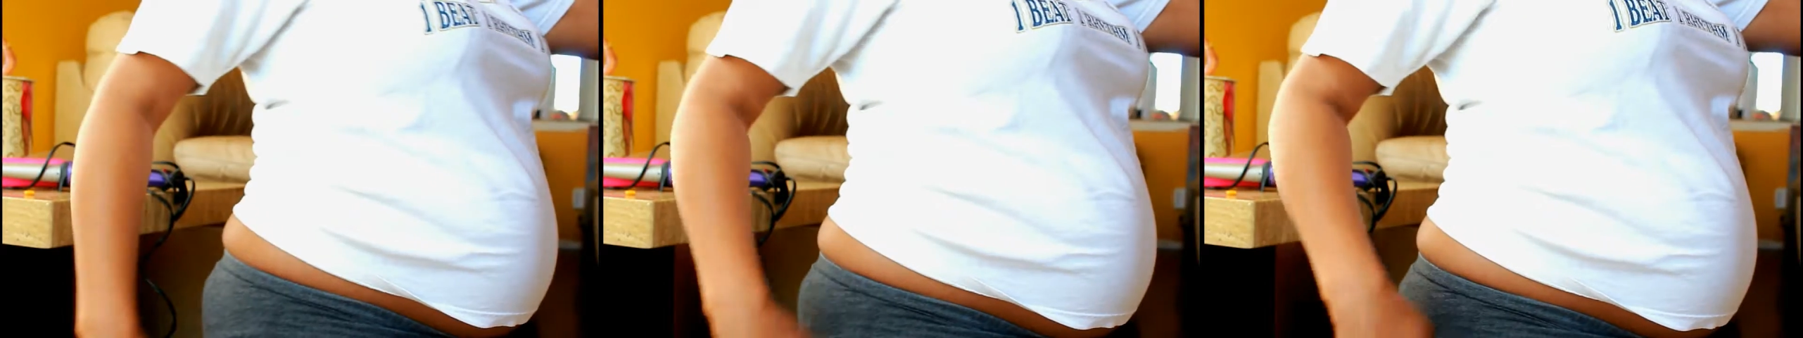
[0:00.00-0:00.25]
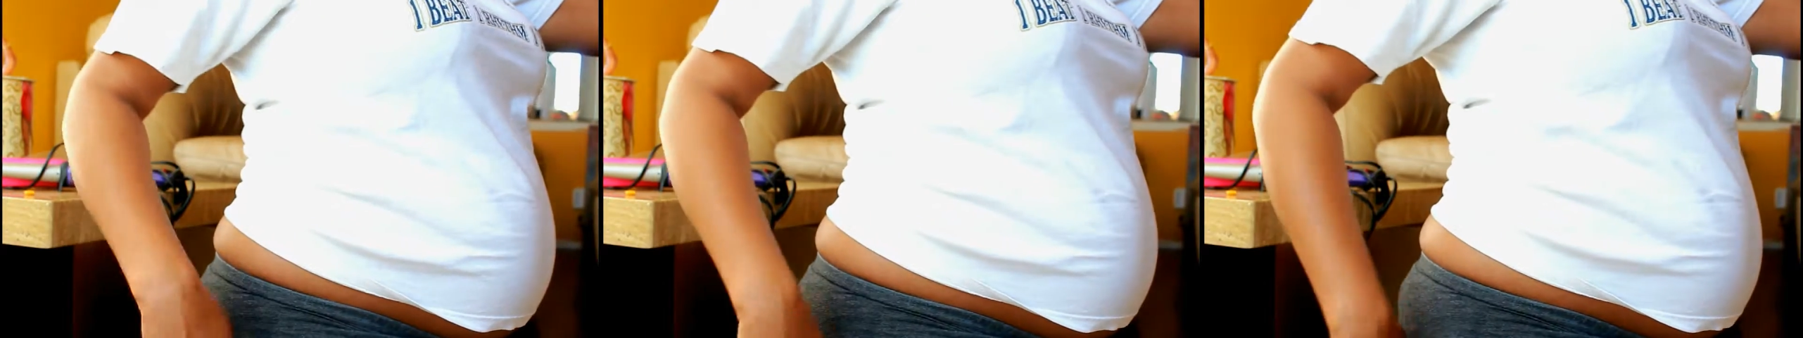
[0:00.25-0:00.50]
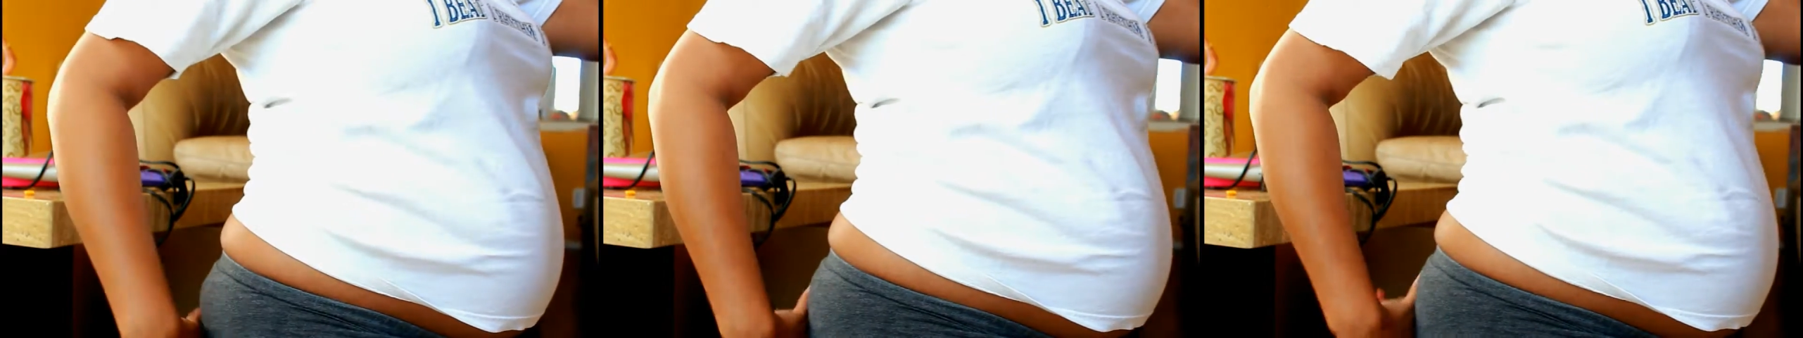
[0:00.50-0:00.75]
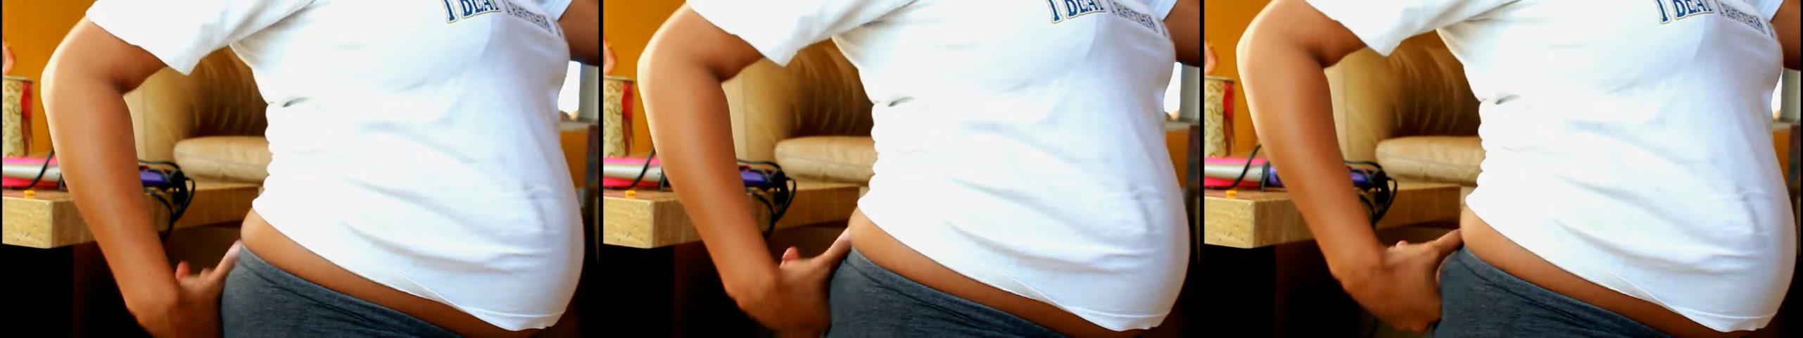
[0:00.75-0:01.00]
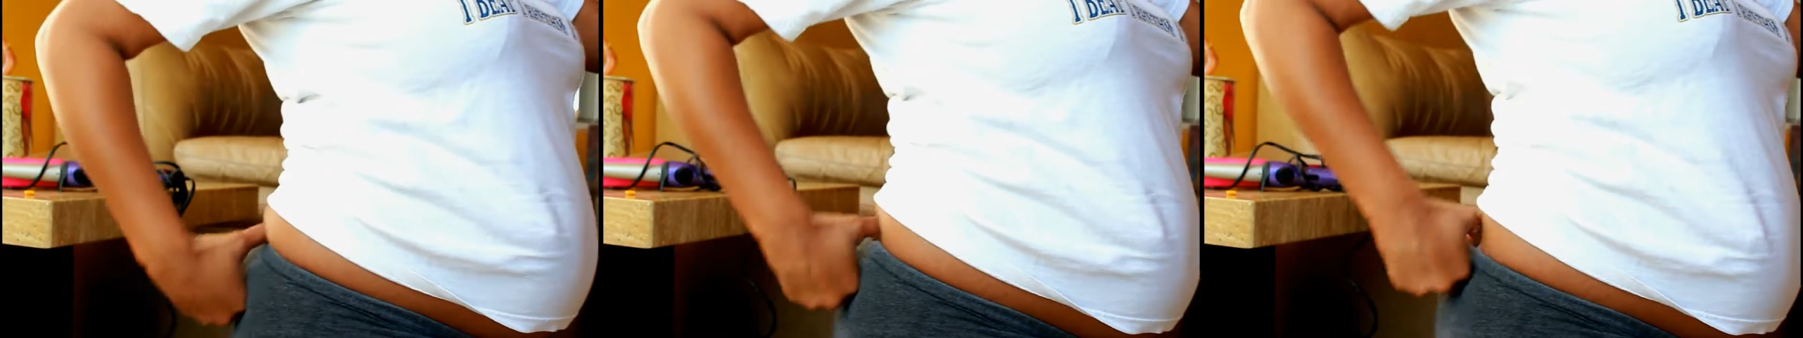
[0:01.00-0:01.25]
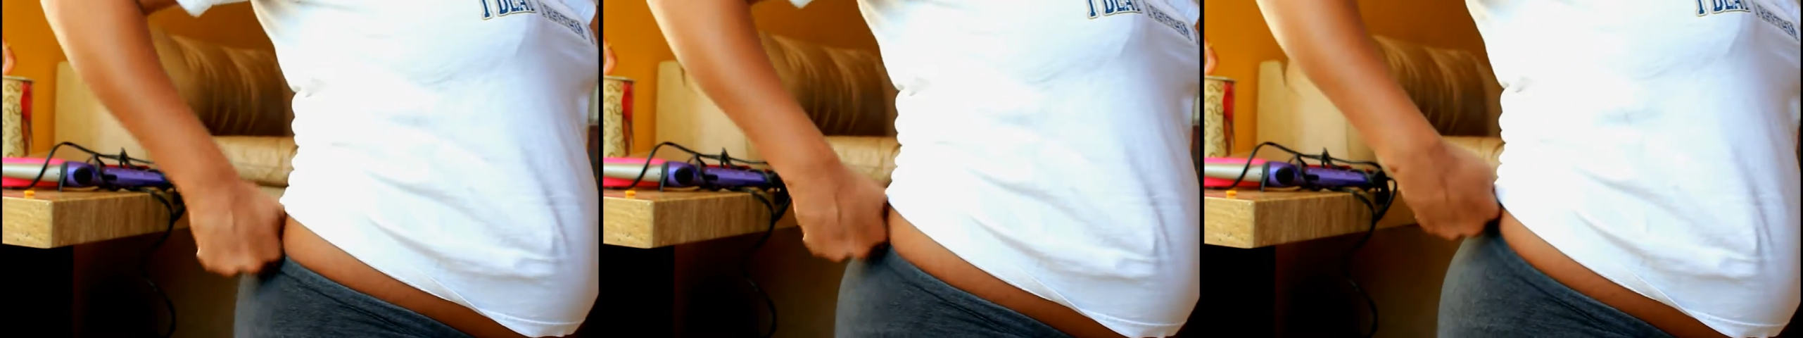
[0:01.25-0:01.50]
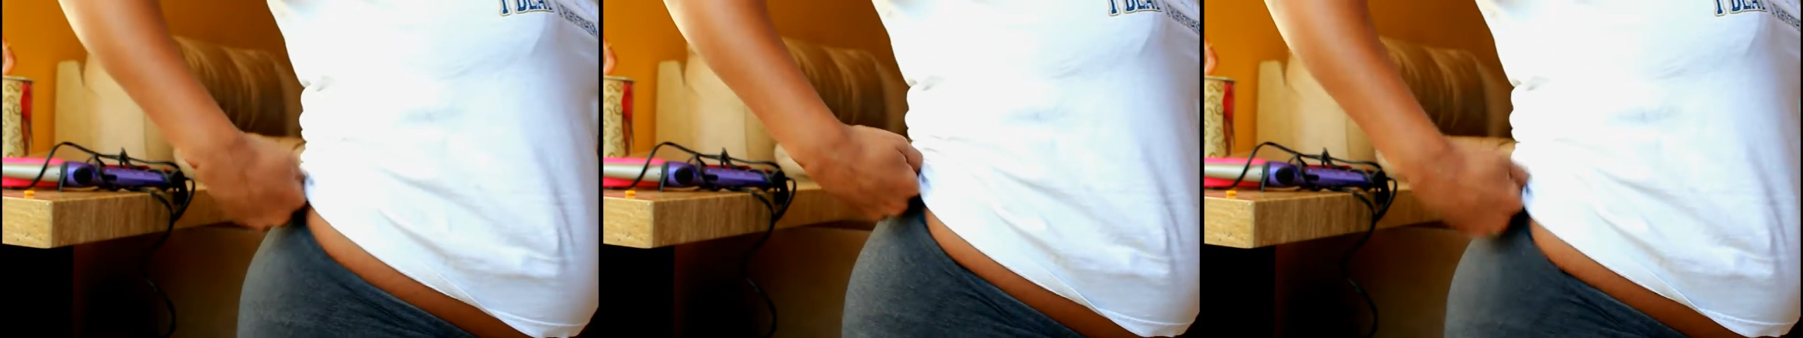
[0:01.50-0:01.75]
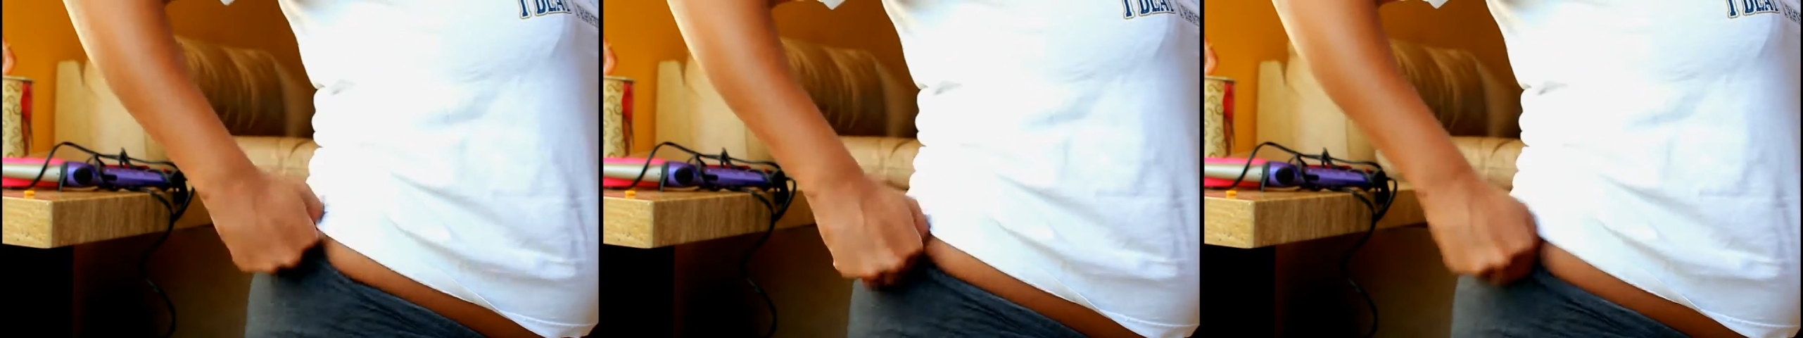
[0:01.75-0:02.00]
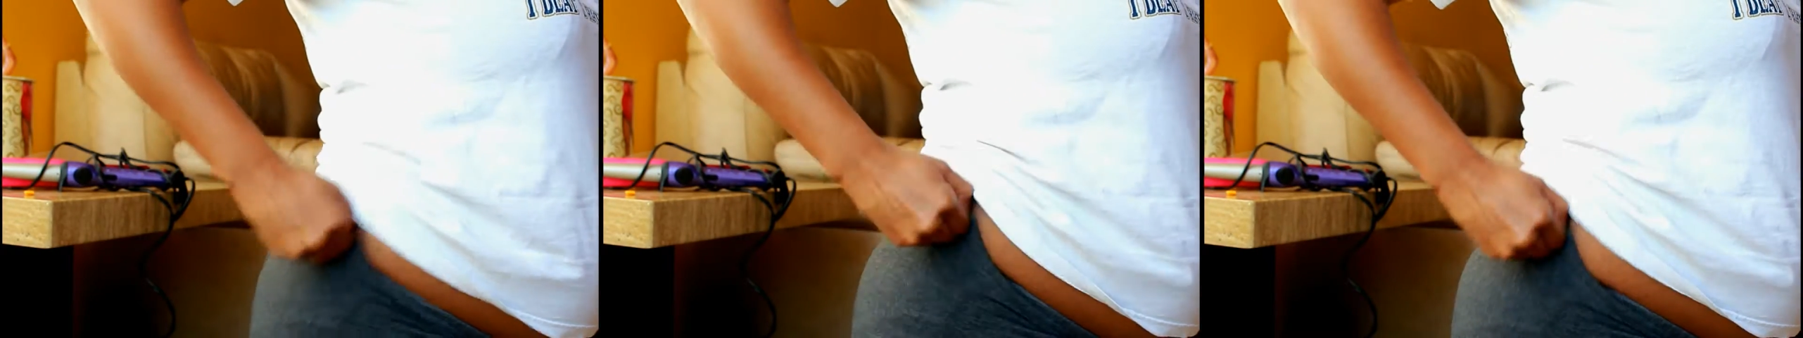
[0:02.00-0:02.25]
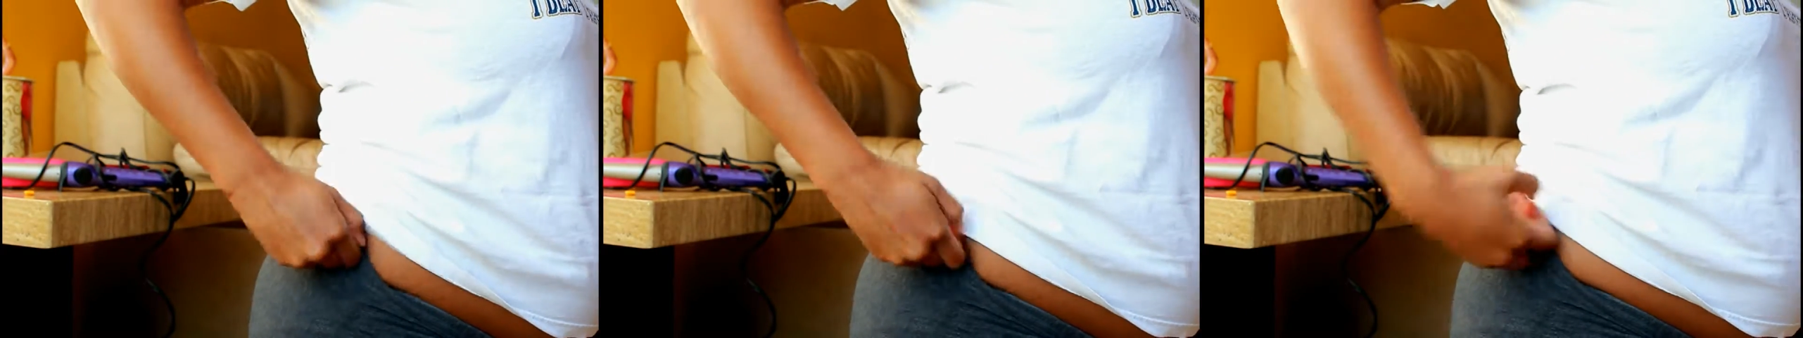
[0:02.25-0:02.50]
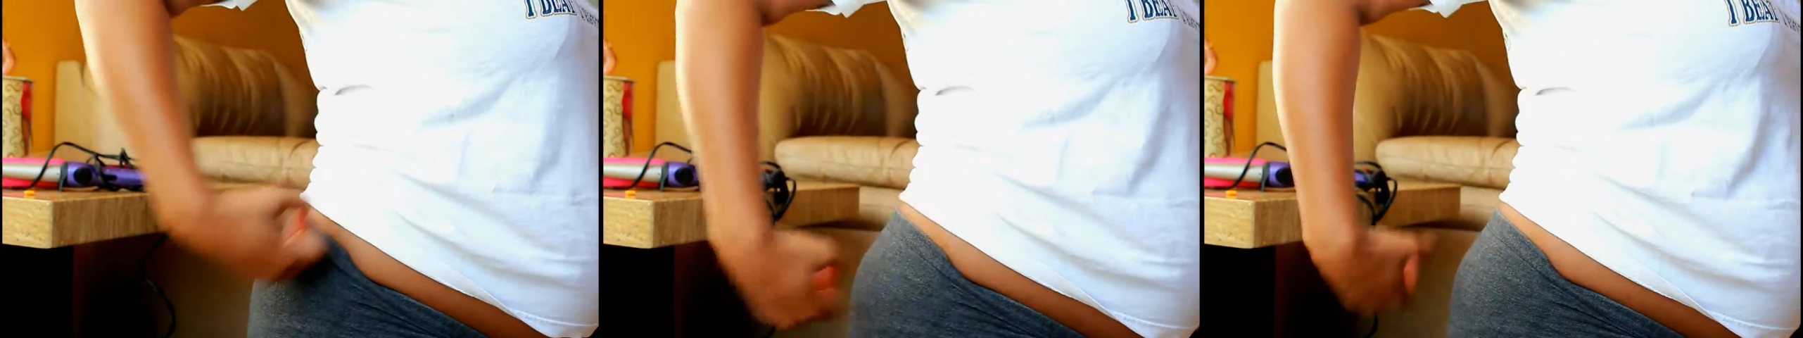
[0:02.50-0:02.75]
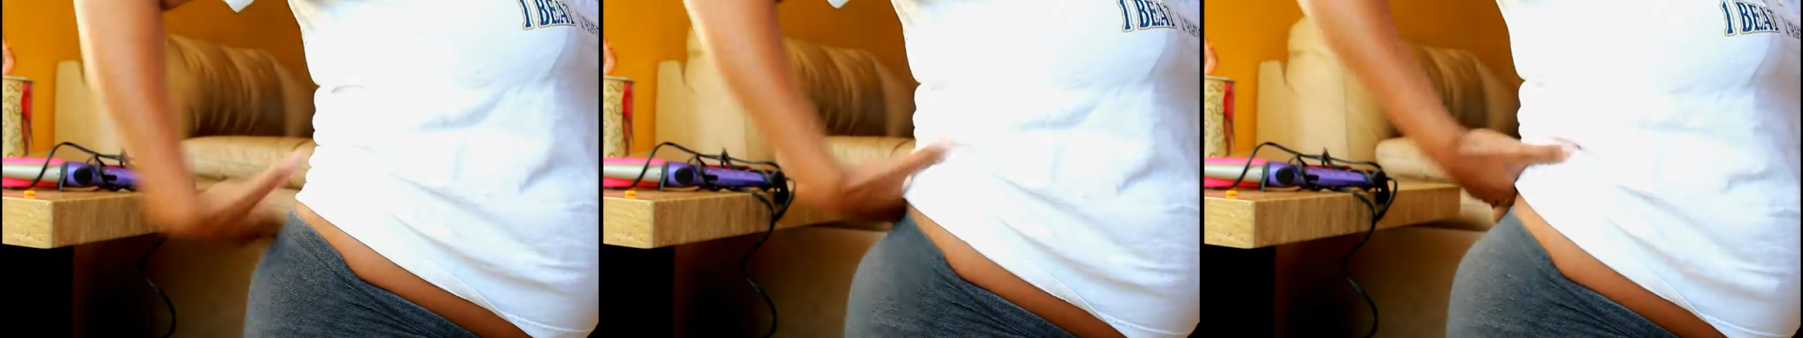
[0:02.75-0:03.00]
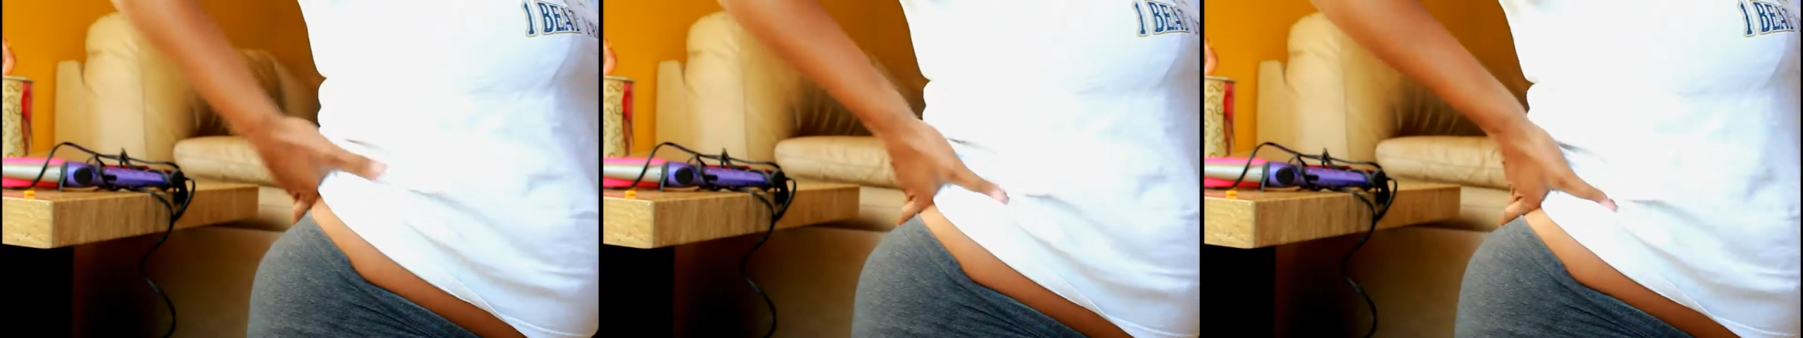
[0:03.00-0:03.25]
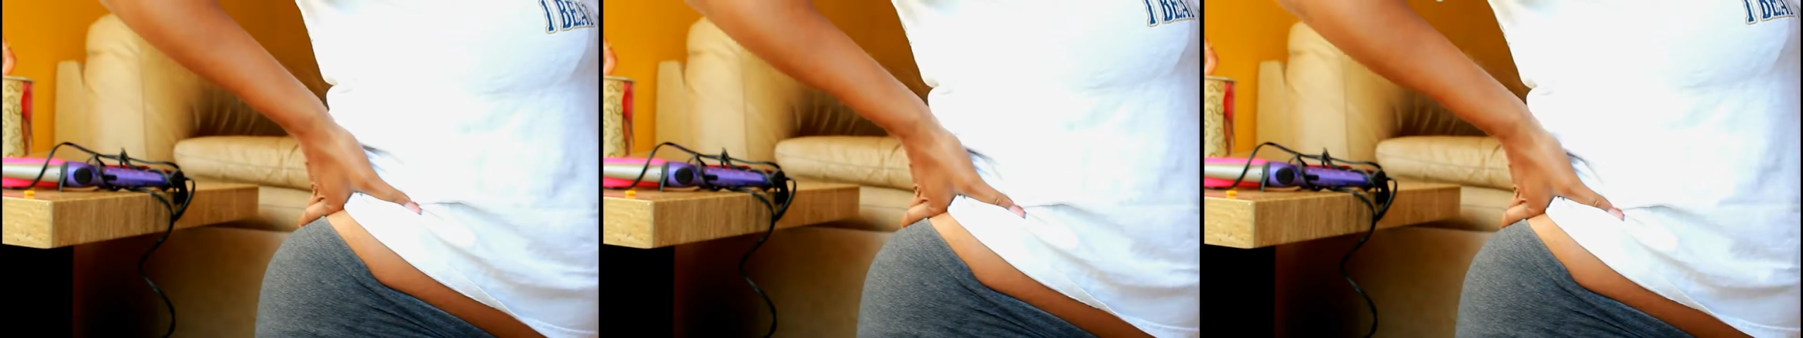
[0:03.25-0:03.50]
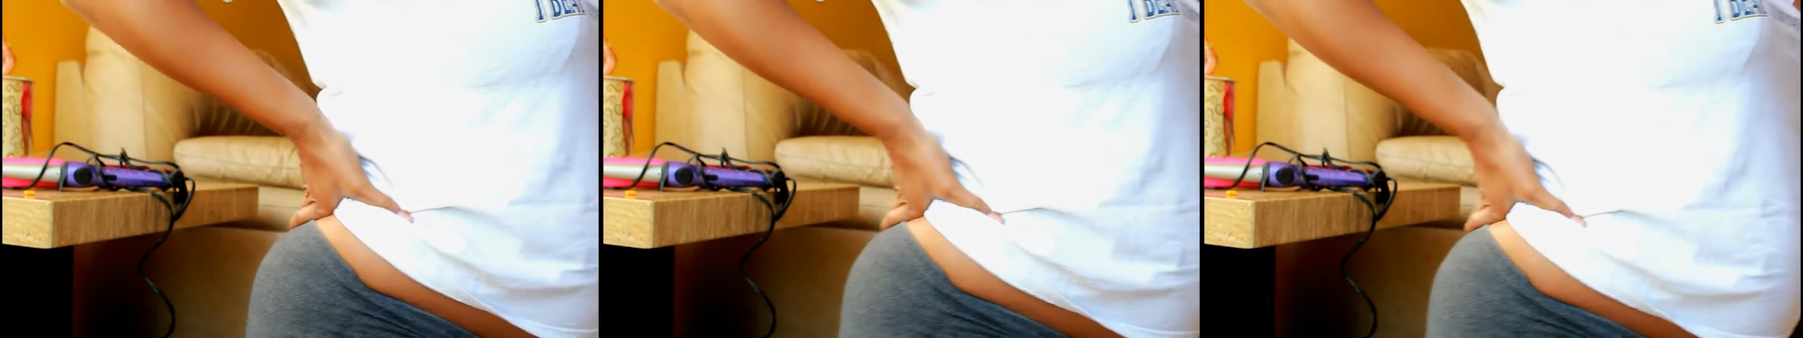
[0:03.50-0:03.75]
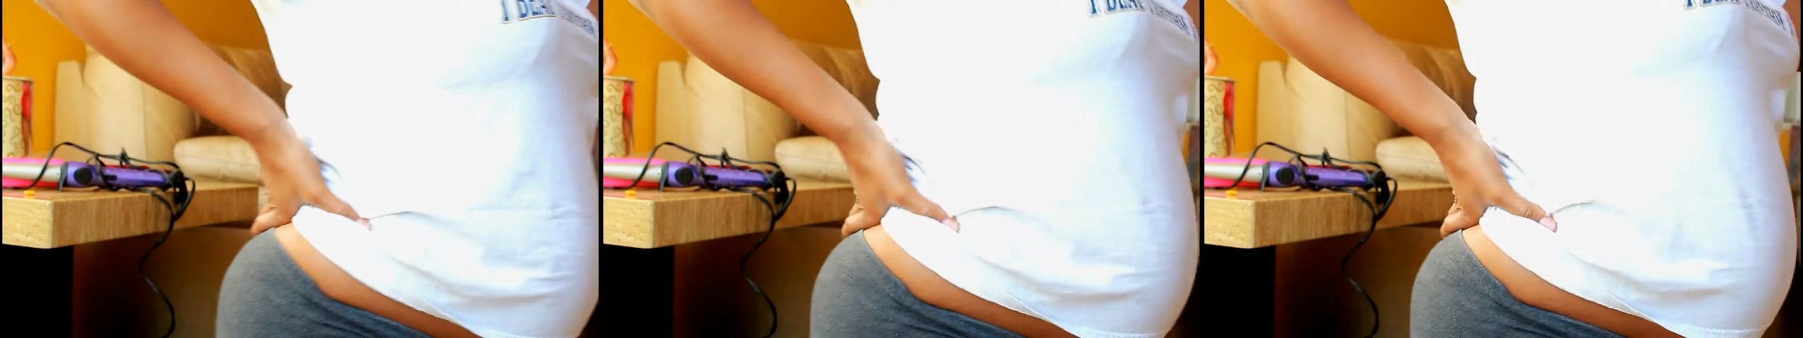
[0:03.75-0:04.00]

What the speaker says: (no speaker visible)